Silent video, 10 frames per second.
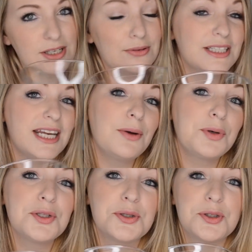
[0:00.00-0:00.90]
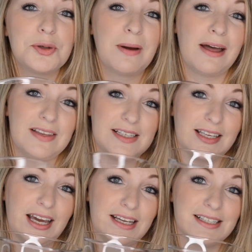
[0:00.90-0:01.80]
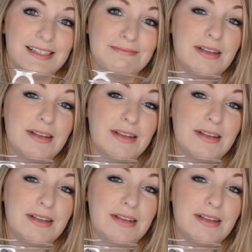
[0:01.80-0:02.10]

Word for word: So today I want to talk to you about these guys.